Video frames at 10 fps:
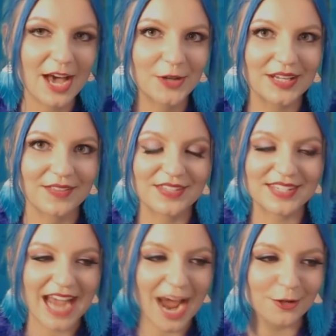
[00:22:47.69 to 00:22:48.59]
out in
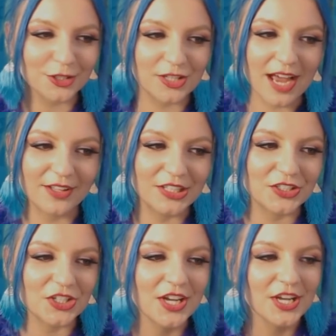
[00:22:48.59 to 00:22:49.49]
this tower
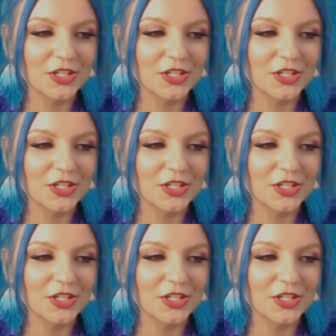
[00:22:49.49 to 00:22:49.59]
challenge,